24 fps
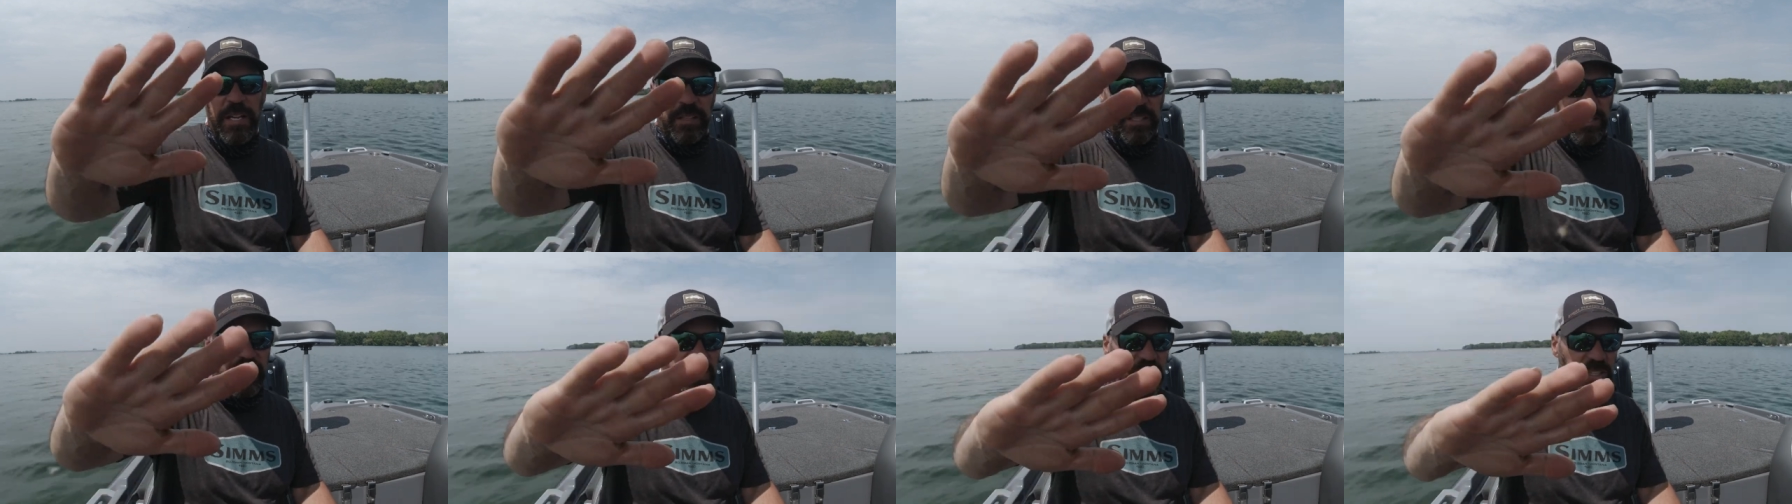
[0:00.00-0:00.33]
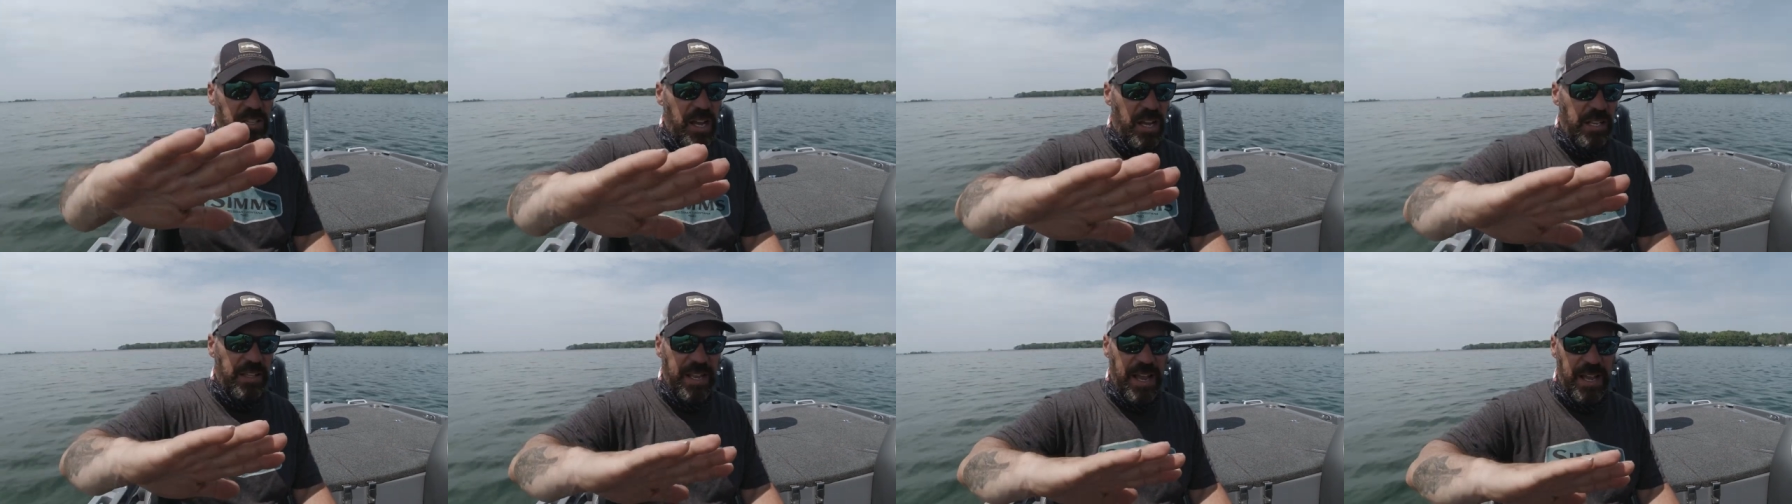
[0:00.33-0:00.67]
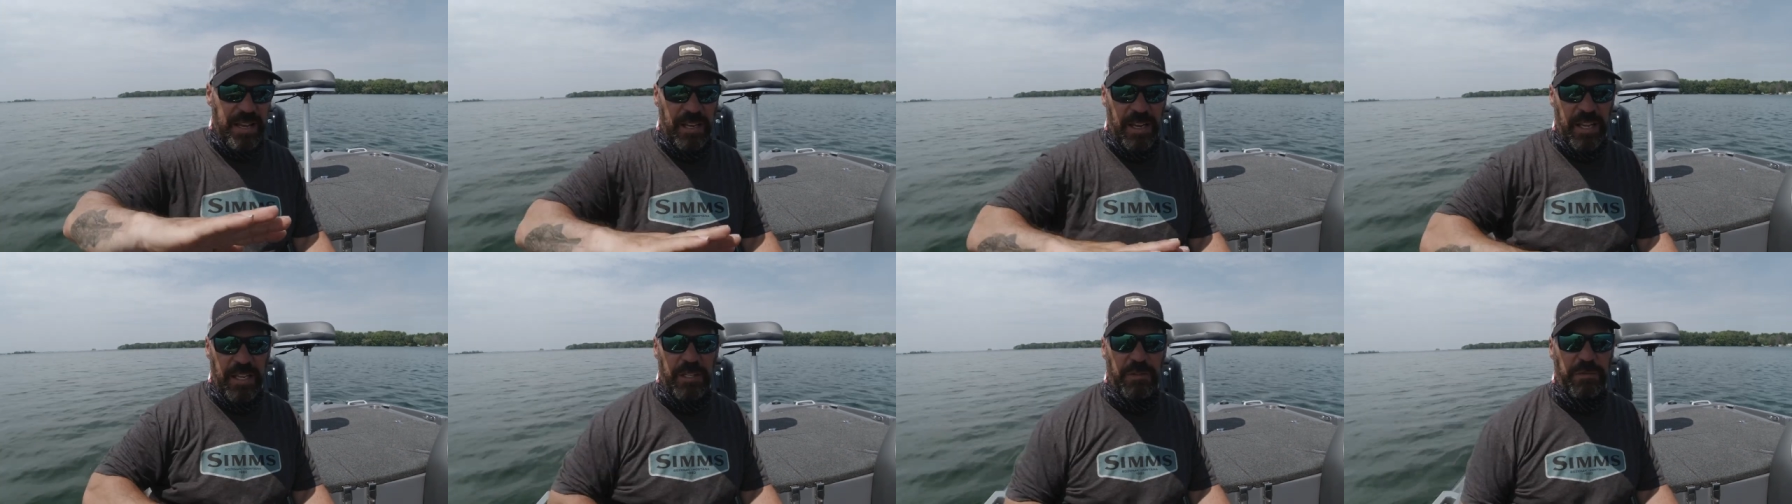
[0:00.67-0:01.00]
This has got
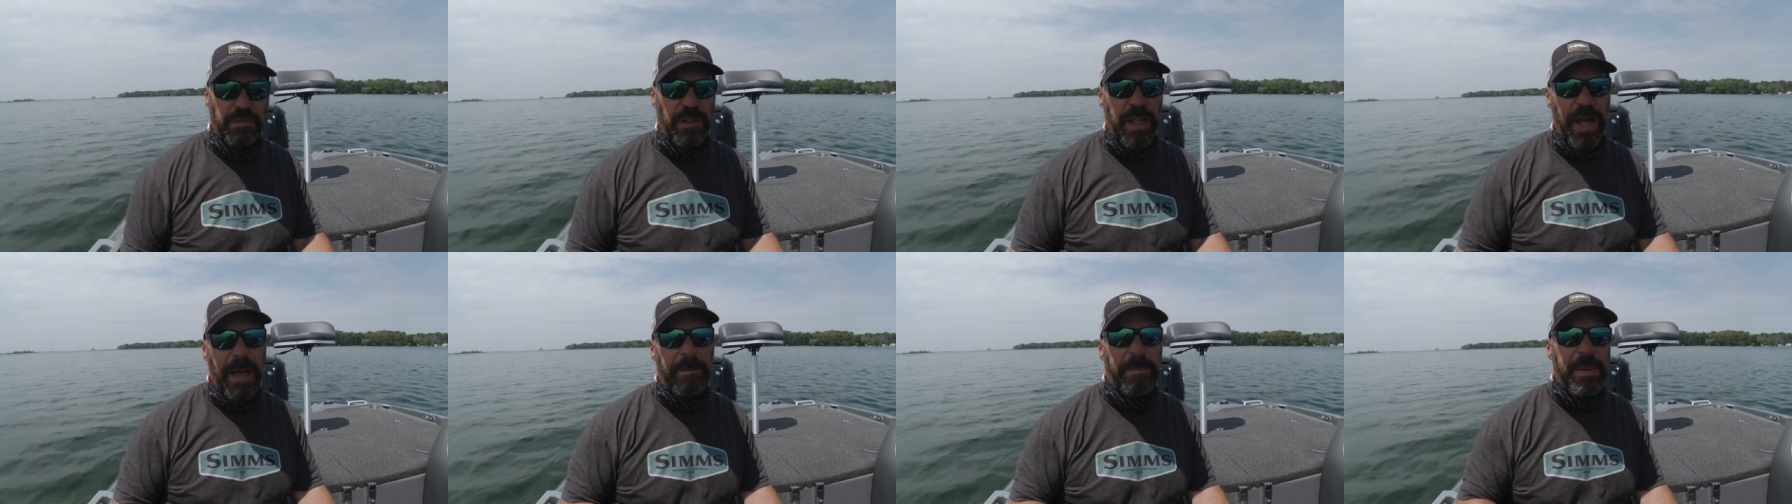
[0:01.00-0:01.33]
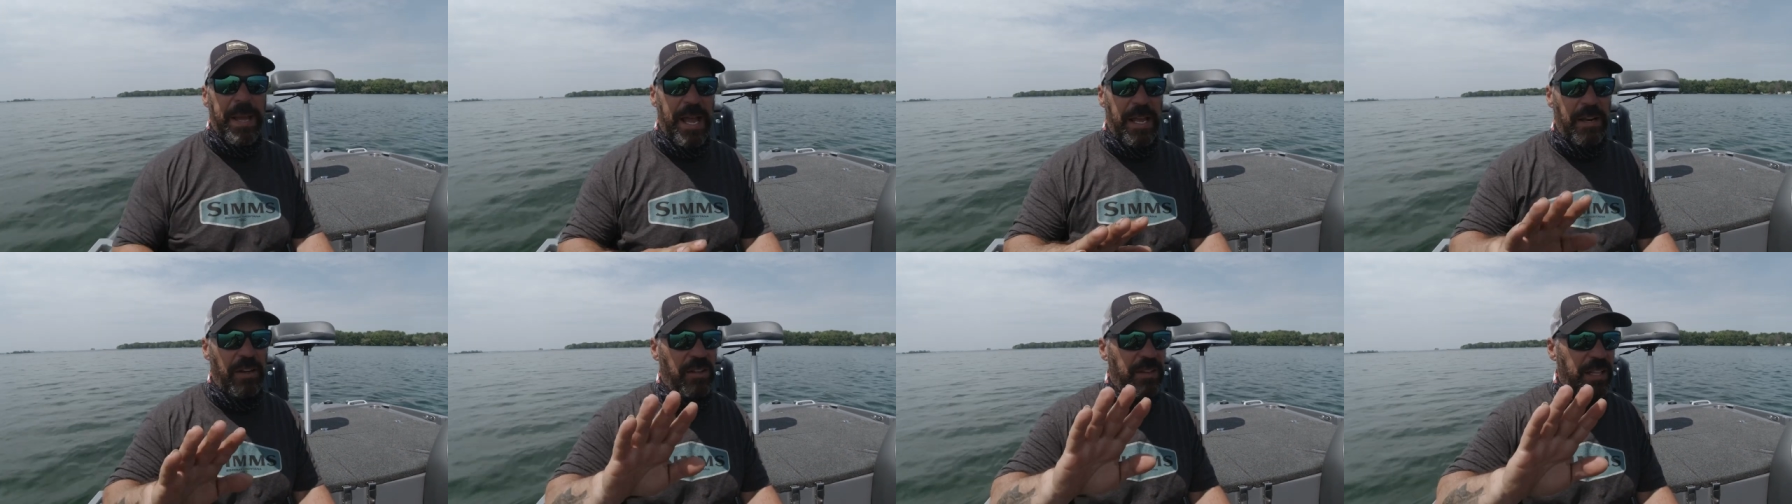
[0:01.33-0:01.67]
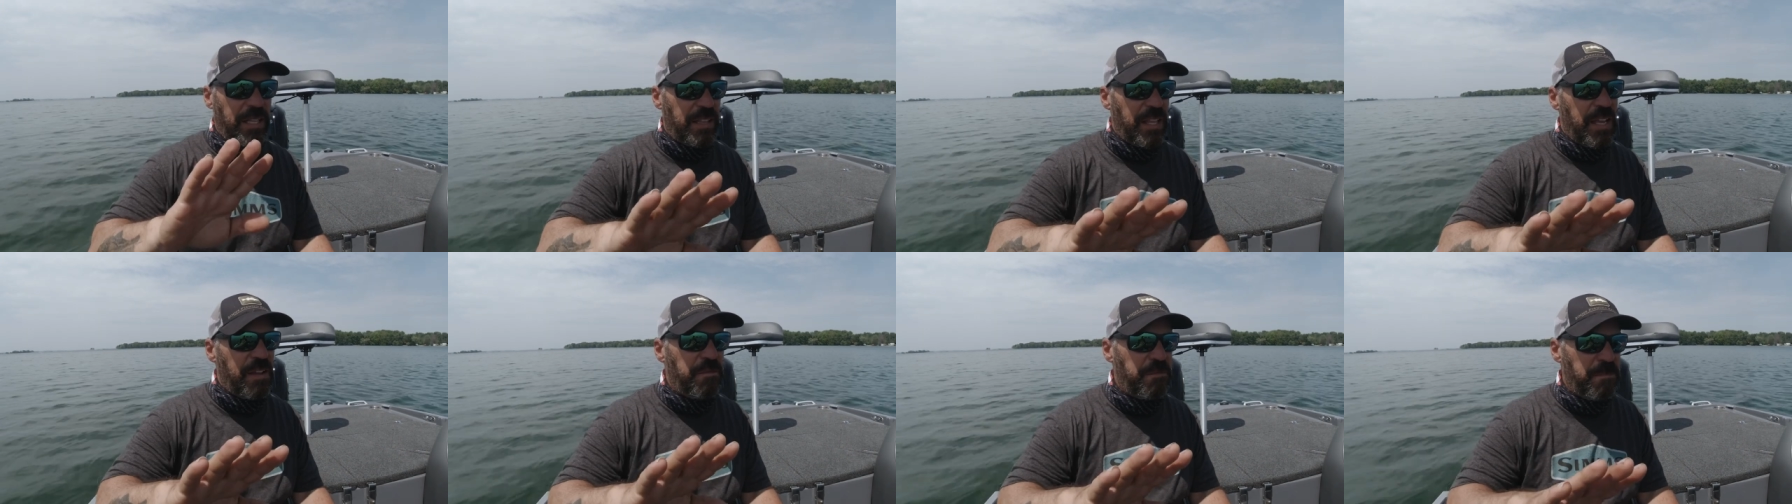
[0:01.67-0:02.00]
that nice flat panel
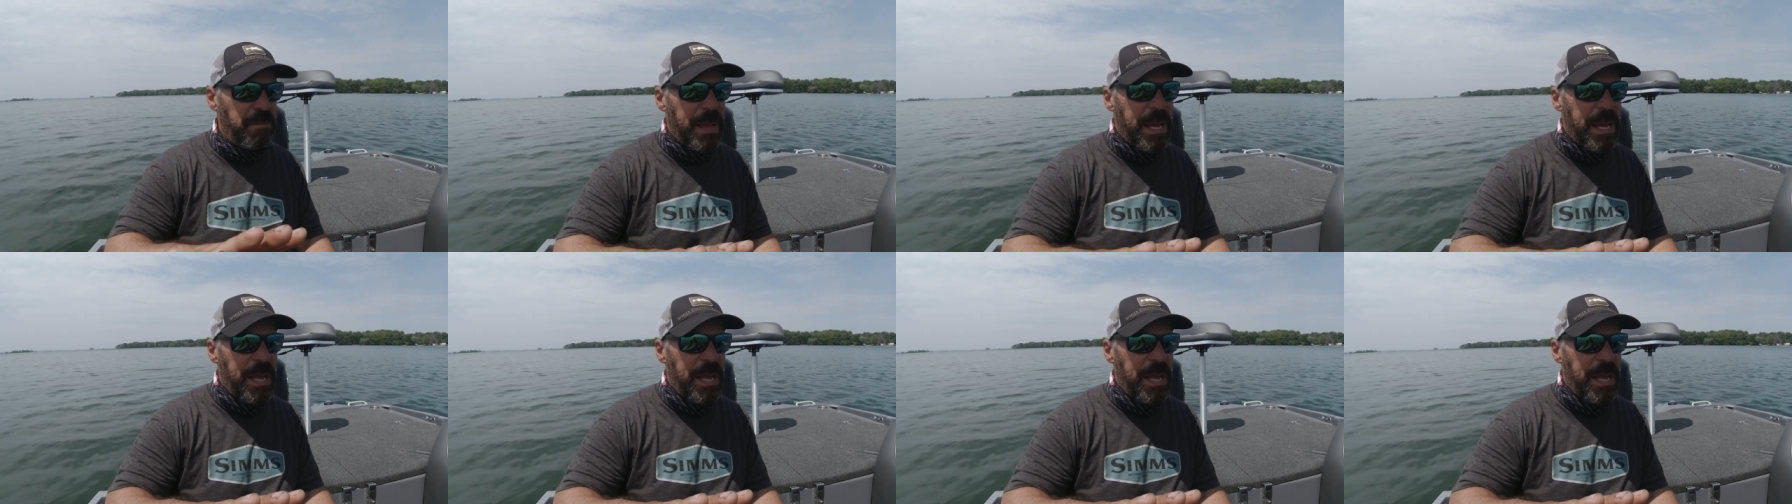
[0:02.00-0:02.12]
that they've